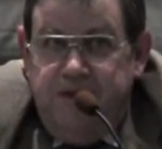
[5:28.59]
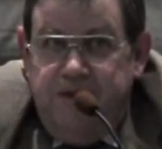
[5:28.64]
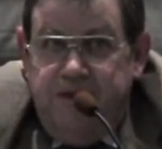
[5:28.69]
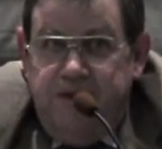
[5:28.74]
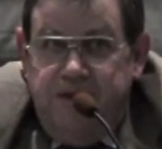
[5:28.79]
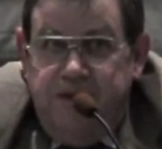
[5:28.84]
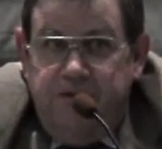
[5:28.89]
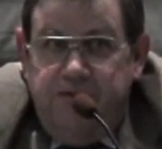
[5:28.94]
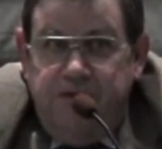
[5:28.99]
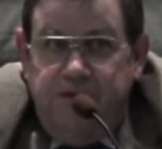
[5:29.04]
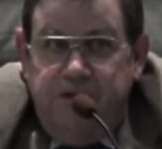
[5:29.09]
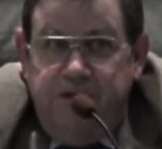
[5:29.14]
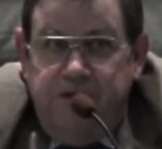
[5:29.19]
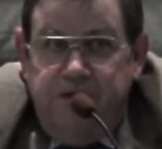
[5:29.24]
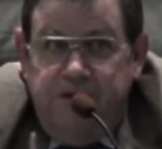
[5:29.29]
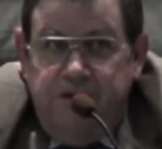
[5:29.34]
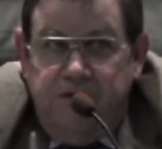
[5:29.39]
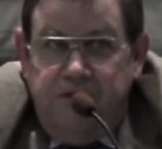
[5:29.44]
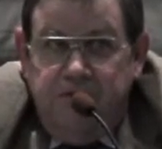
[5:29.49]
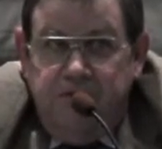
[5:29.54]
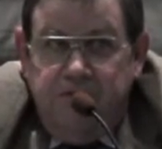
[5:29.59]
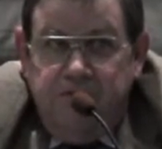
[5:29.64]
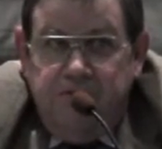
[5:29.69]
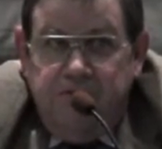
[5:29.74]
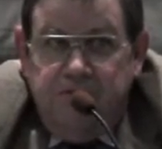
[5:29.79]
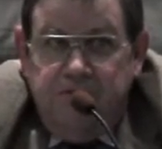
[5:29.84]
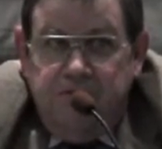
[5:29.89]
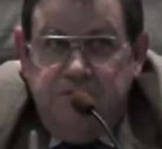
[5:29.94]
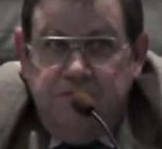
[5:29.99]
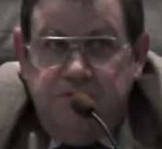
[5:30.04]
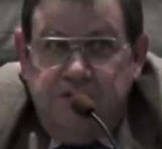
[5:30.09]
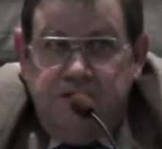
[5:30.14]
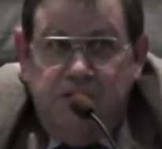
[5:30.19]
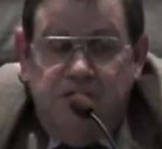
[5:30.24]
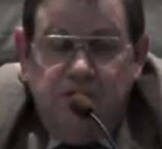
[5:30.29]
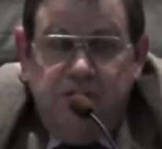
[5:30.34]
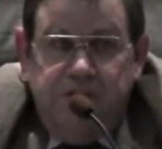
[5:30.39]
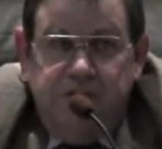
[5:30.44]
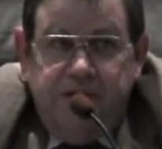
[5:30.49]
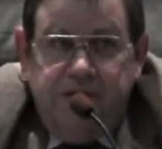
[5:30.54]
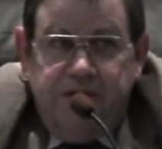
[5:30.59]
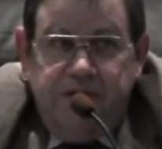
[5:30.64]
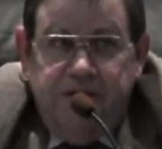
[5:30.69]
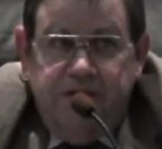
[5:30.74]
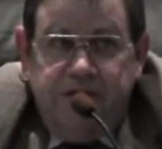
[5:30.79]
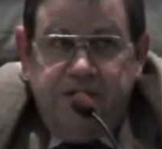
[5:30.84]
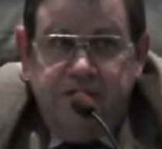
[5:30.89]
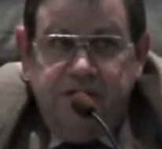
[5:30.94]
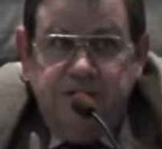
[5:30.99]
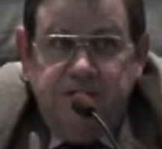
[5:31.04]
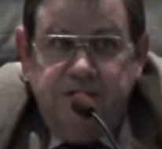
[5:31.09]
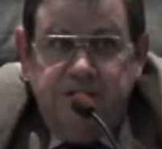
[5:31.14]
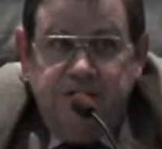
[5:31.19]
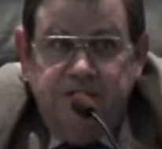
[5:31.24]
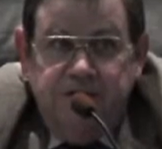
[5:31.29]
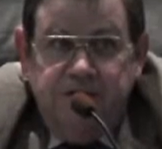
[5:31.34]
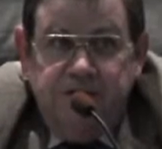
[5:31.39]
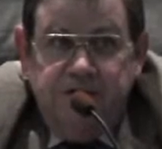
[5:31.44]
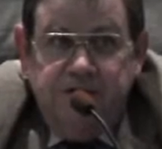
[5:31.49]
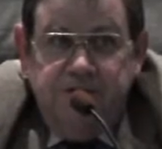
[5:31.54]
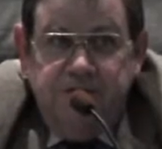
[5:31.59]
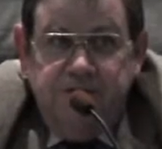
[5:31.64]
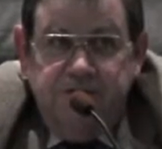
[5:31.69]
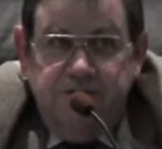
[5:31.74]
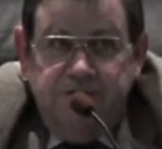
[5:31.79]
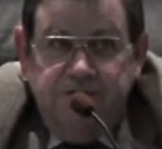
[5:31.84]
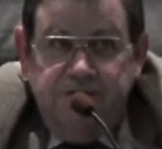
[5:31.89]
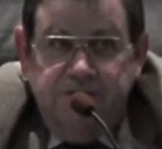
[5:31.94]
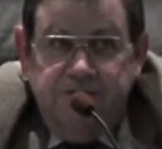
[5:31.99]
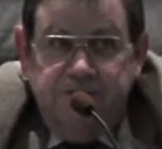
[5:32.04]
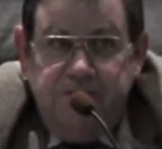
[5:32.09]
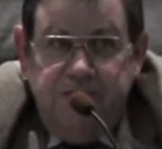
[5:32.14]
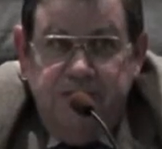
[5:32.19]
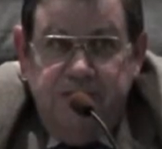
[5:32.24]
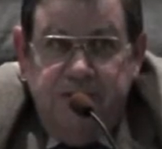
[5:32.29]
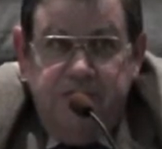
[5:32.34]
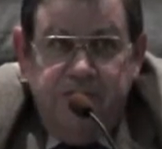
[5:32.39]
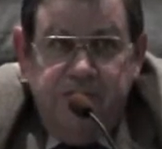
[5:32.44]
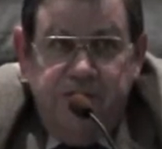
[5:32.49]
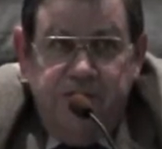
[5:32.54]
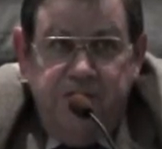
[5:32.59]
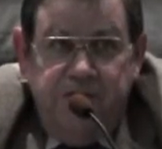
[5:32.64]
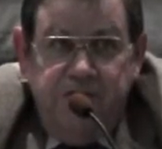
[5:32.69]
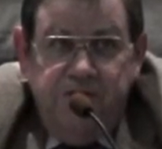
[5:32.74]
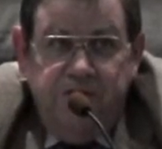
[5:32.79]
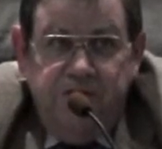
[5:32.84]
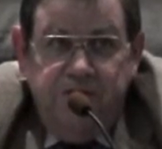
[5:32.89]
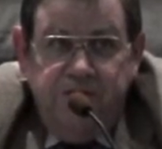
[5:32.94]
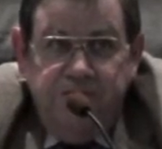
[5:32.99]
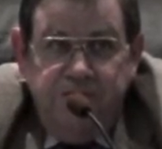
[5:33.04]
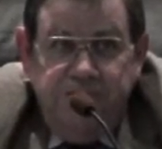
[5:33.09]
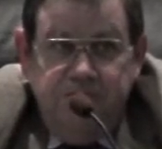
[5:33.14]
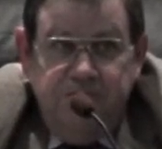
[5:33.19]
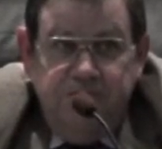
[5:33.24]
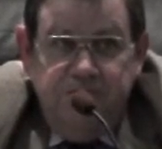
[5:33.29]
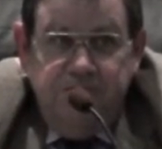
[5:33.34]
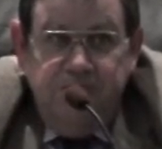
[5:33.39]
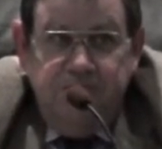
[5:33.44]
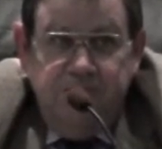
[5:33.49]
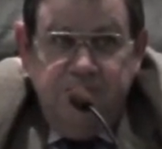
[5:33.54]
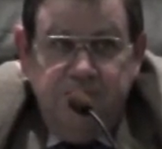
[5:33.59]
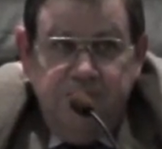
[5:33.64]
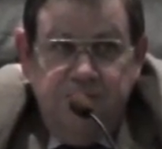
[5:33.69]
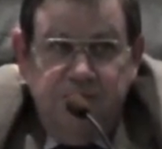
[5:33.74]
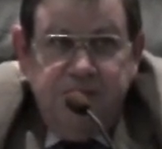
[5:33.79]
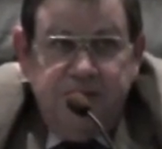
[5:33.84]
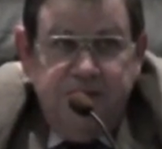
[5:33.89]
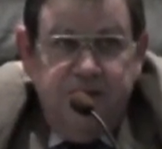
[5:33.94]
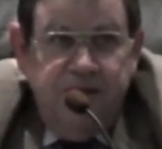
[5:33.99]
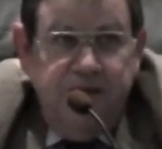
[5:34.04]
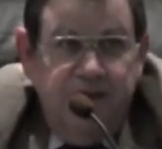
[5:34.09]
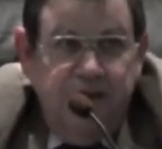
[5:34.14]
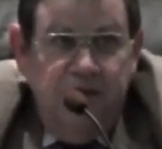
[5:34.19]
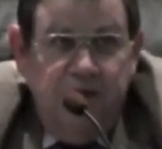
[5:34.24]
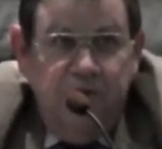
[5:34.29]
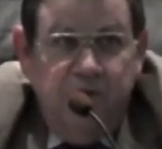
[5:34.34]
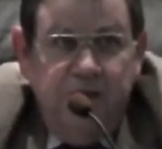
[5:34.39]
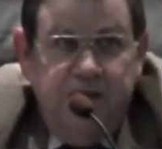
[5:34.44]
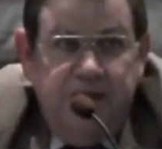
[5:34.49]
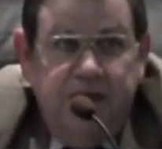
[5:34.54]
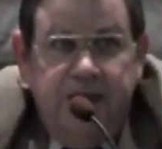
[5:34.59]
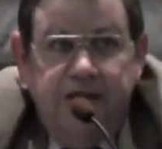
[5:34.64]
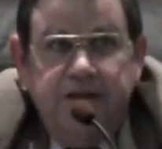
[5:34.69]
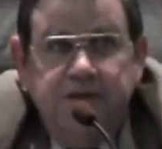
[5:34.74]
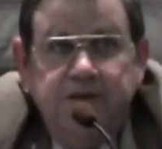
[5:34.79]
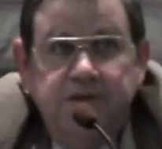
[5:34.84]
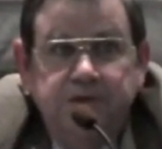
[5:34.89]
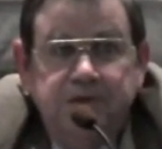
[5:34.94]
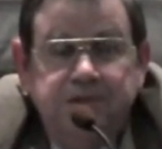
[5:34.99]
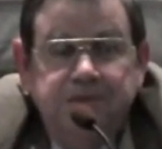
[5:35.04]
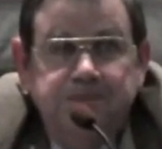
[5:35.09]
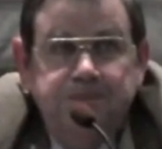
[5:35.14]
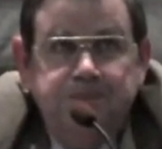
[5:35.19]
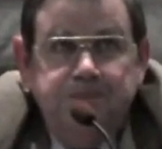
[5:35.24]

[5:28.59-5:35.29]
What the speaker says: Every year we talk about tax increases. Every year we say, no, we can't do it.